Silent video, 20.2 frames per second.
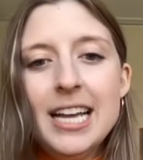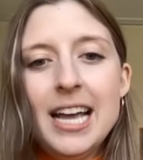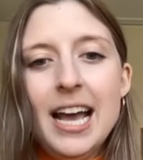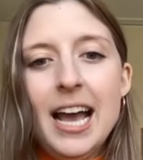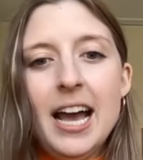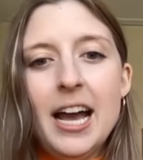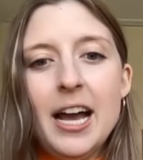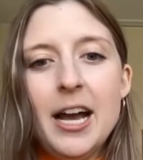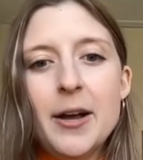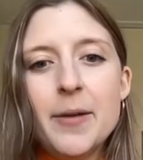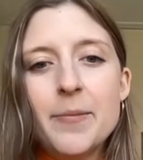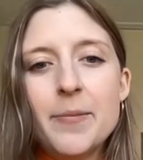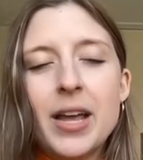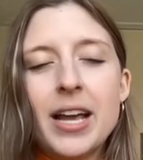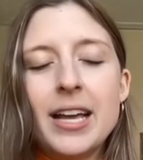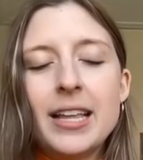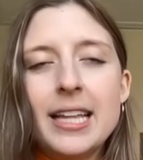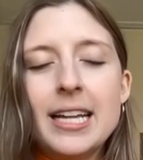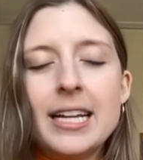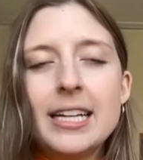
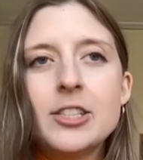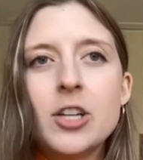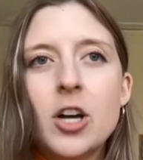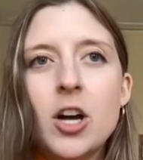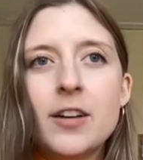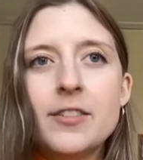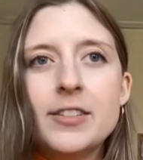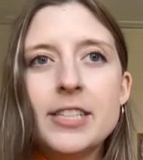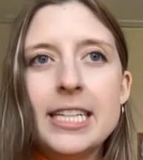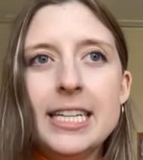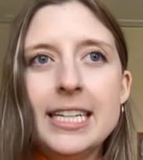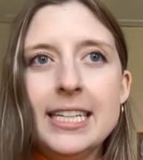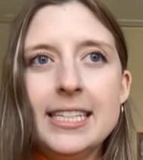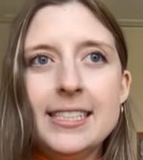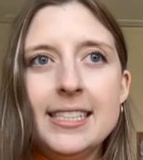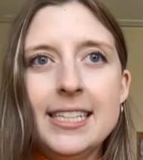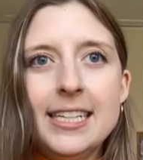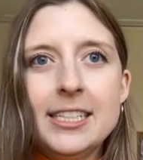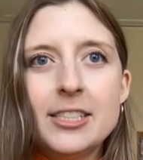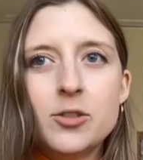I think it's often
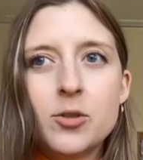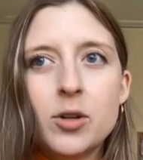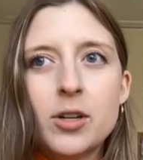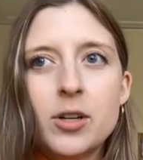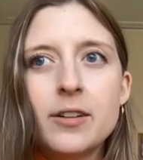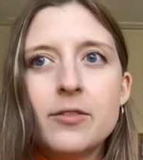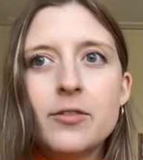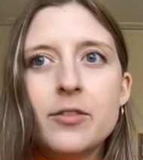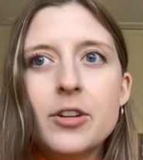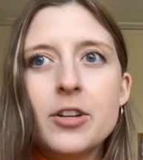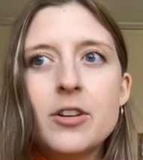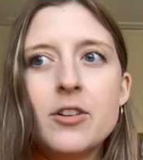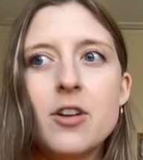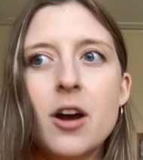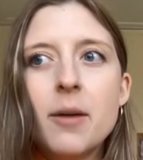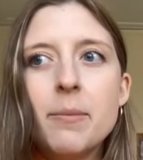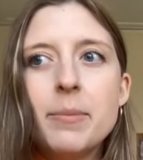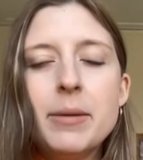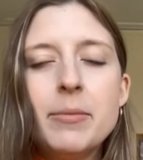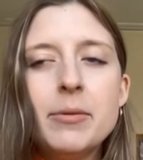easy to sort of
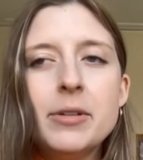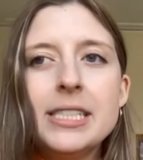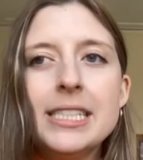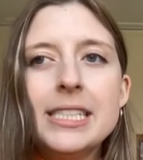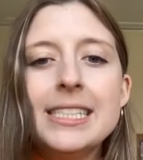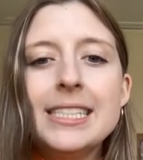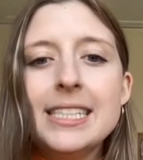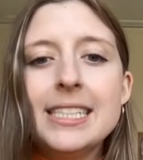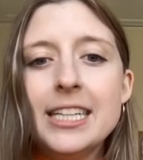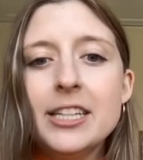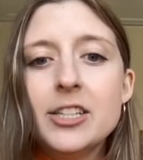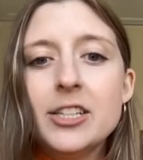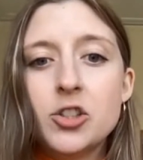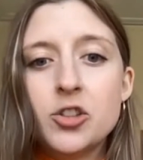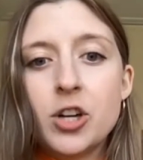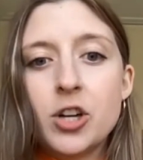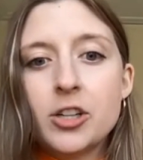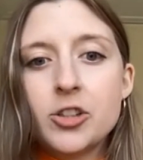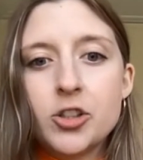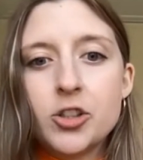not be able to see the
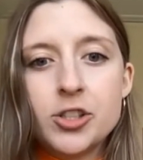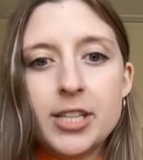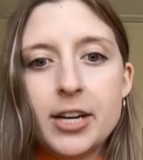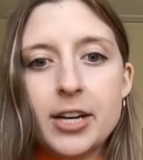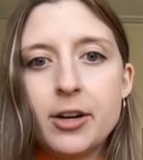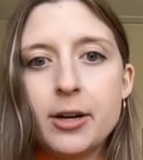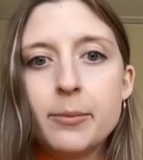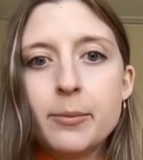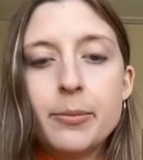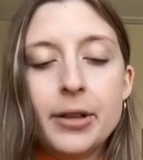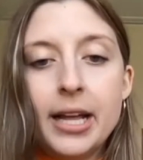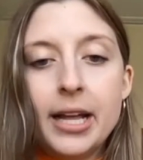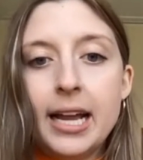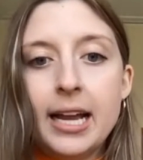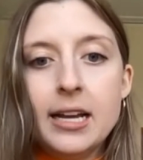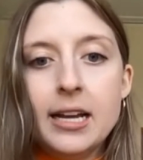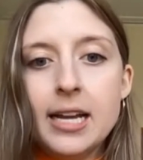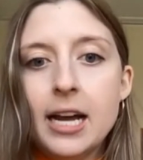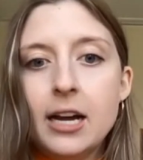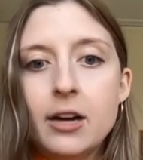structures that are at play,
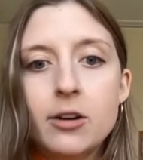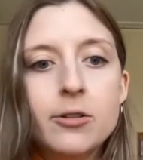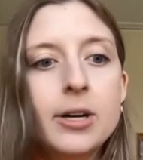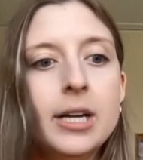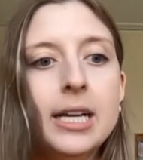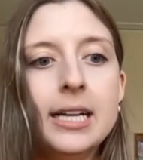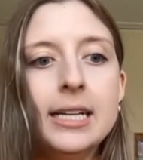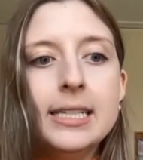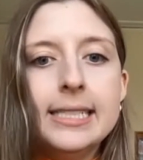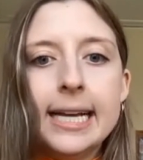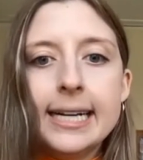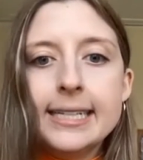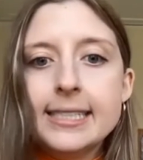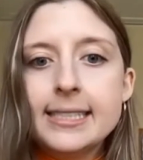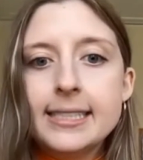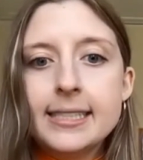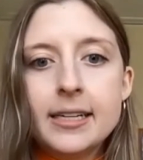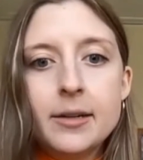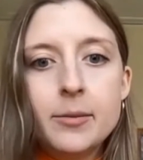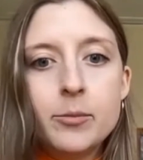and how
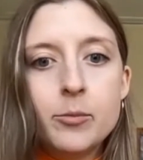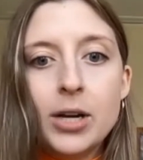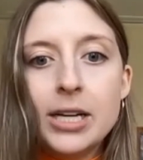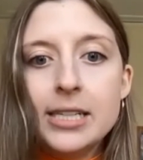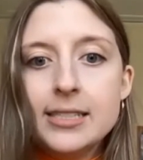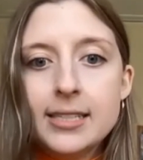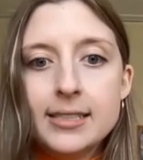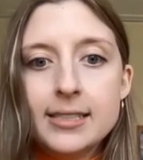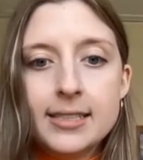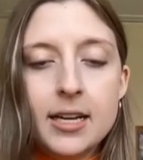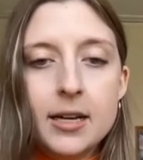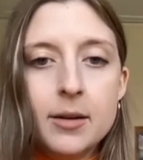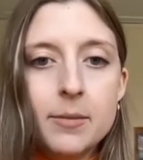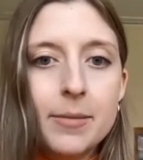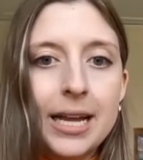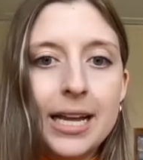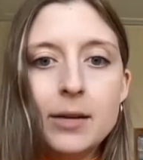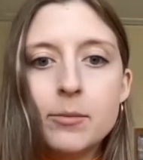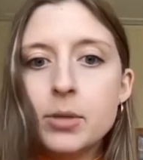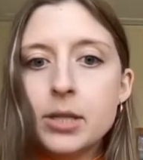sexism, racism,
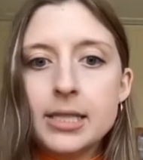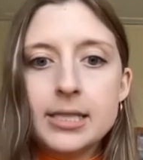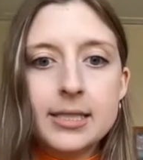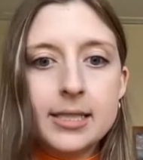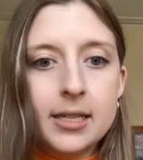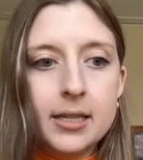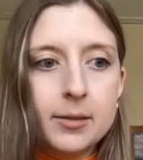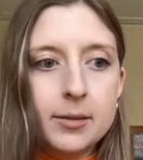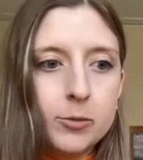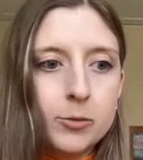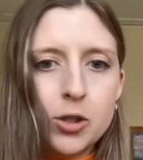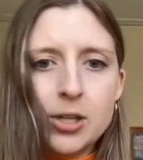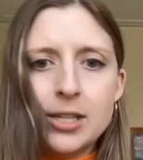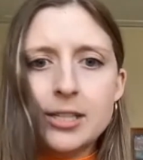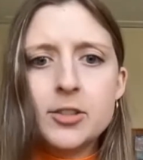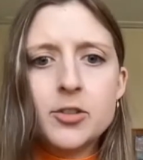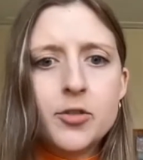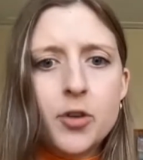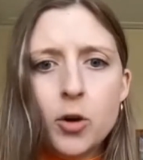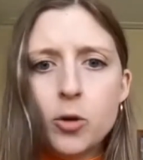ableism,
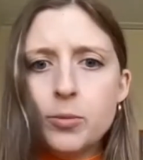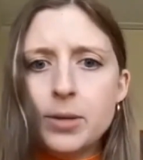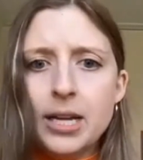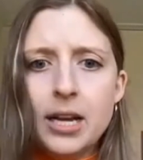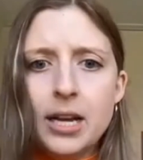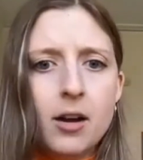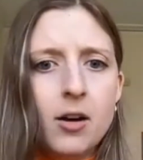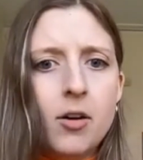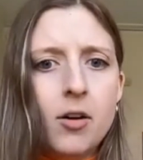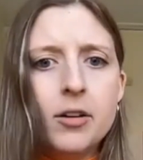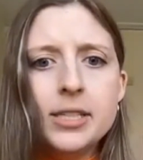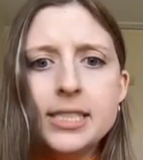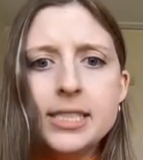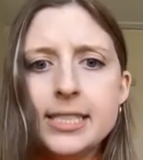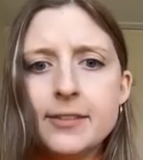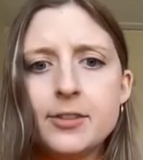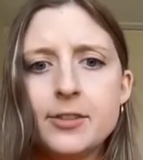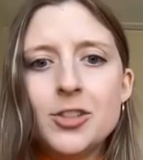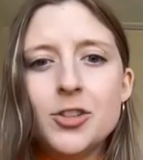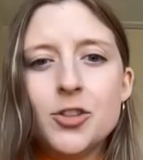transphobia, all these
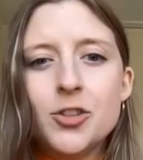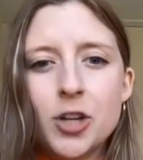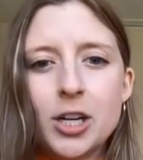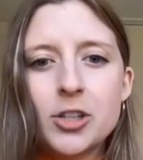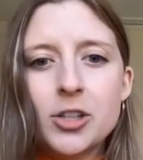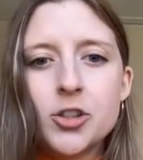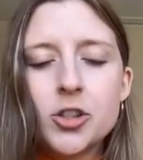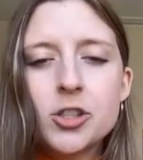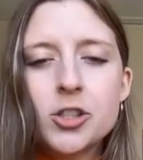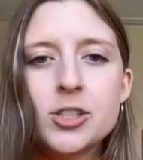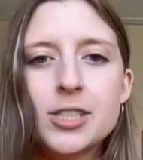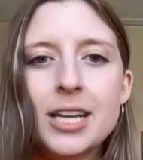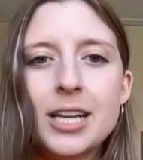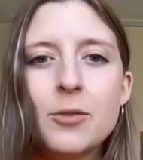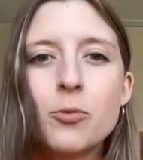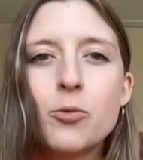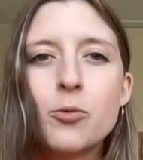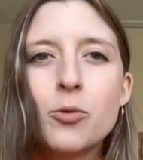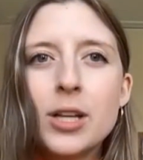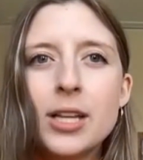different structures
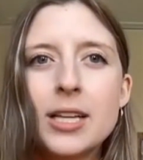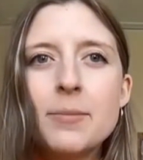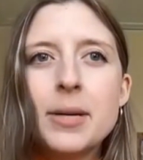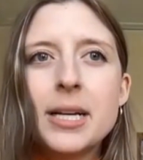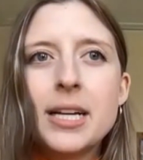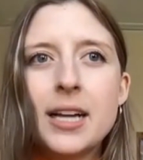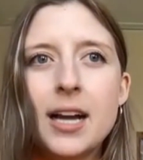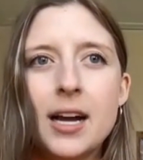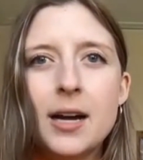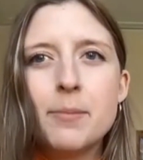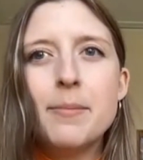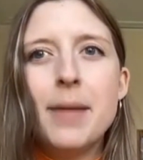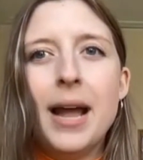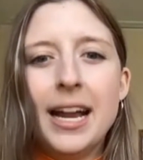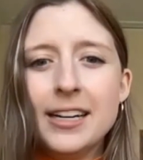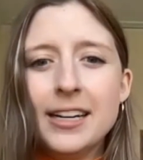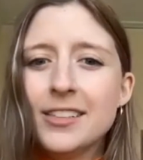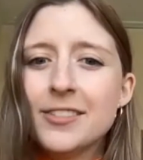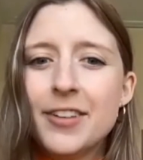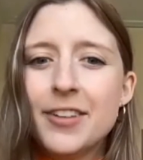can really become
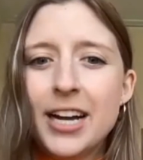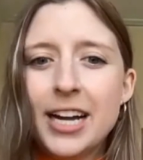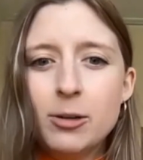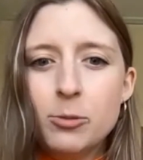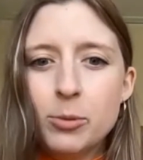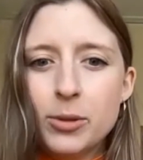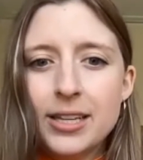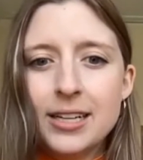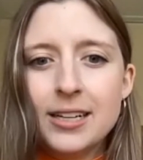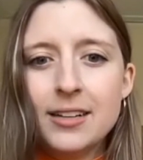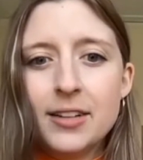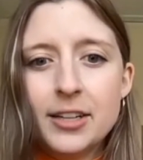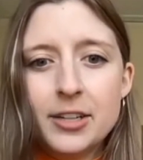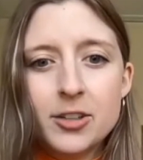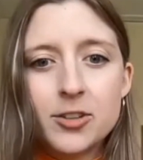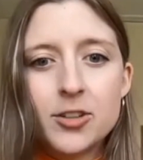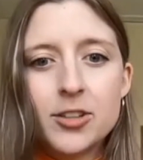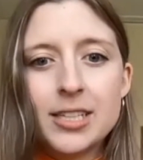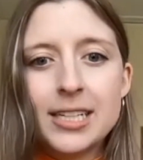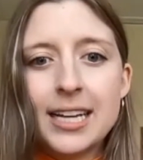magnified within
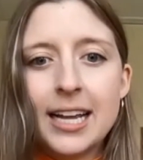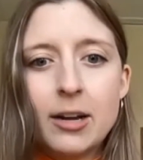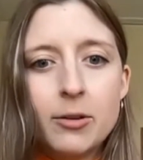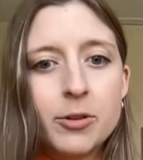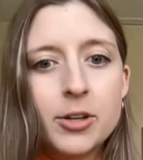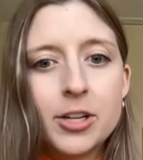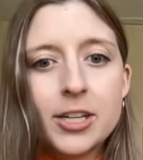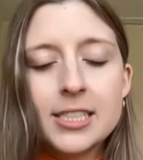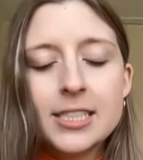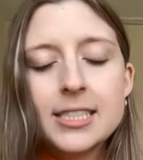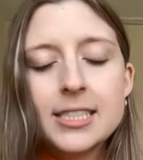clinical encounters.